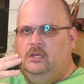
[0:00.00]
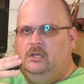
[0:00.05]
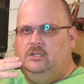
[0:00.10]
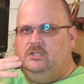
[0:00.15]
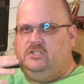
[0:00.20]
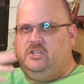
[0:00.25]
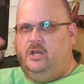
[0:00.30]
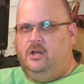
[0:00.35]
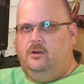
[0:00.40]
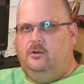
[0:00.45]

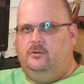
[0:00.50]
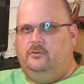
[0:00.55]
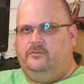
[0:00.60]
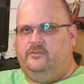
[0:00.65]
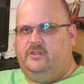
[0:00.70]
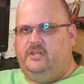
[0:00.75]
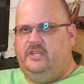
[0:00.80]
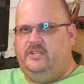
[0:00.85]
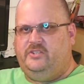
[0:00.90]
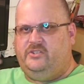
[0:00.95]
So
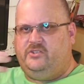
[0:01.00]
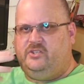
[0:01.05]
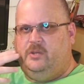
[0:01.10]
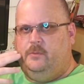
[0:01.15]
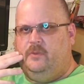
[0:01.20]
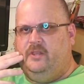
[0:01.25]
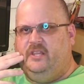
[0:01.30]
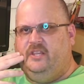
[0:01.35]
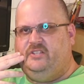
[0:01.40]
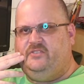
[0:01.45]
these are some of
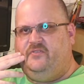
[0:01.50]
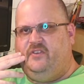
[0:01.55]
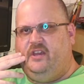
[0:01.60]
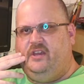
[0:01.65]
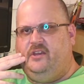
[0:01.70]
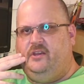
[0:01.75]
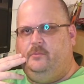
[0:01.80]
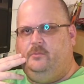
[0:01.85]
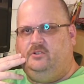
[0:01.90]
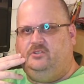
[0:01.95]
these
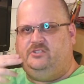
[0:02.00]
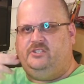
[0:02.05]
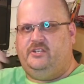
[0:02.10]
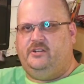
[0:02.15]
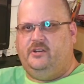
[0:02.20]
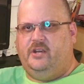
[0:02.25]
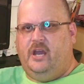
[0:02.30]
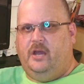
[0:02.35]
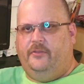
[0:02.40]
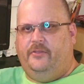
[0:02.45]
variables that
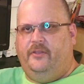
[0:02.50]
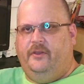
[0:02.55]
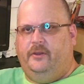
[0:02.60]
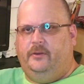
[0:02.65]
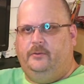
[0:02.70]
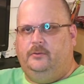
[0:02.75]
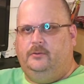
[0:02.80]
are out there.